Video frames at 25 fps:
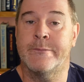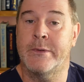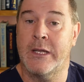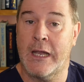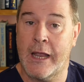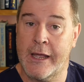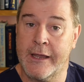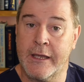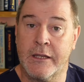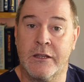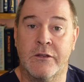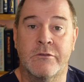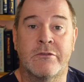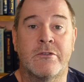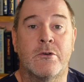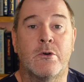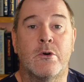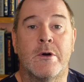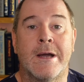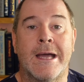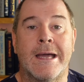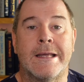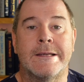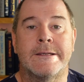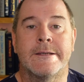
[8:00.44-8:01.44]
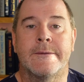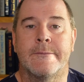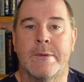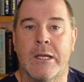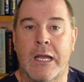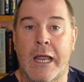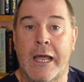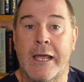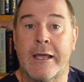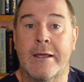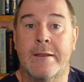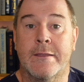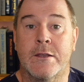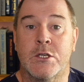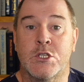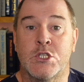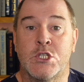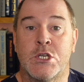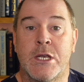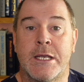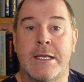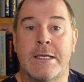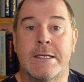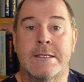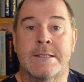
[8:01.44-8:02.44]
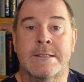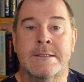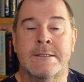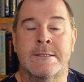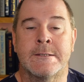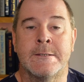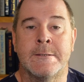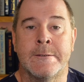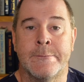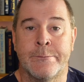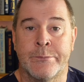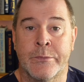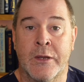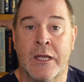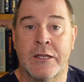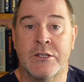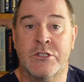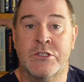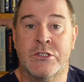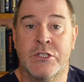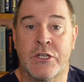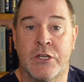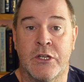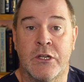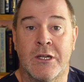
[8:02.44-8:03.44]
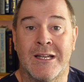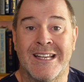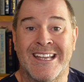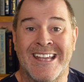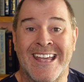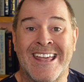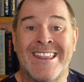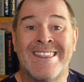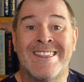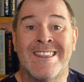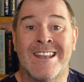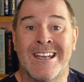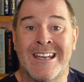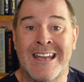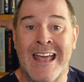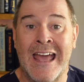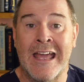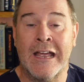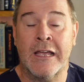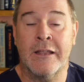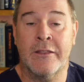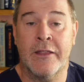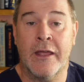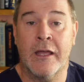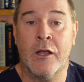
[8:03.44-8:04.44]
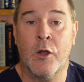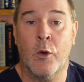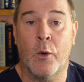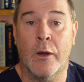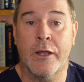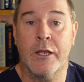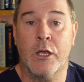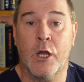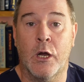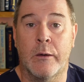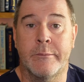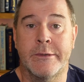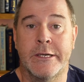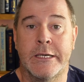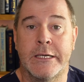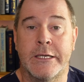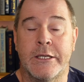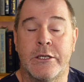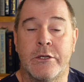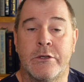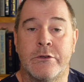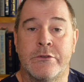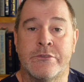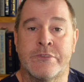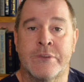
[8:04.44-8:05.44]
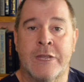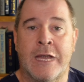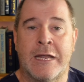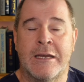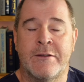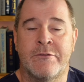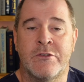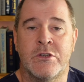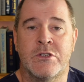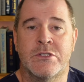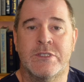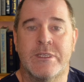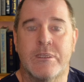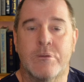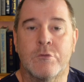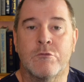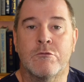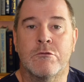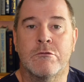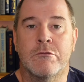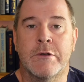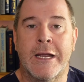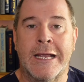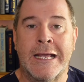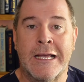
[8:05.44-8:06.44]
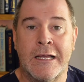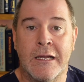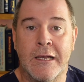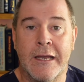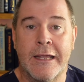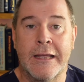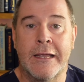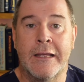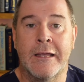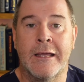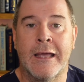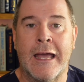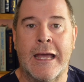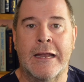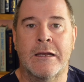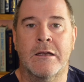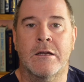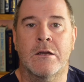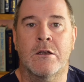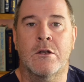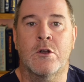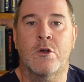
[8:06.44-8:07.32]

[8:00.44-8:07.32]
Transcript: like the forehead, like the cheeks, and certainly in the neck they're quite commonly used. And if you see wrinkling and